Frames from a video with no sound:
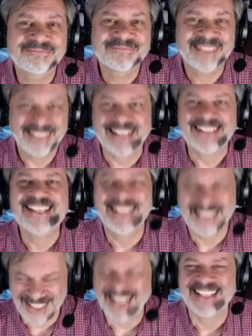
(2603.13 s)
Yes,
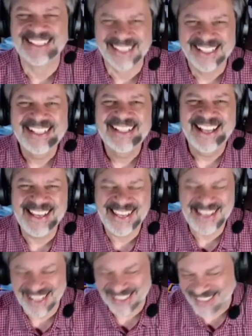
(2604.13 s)
yes,
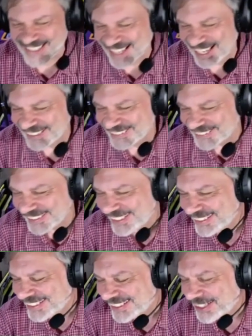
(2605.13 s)
yes, exactly.
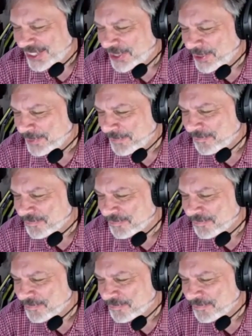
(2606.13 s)
Um,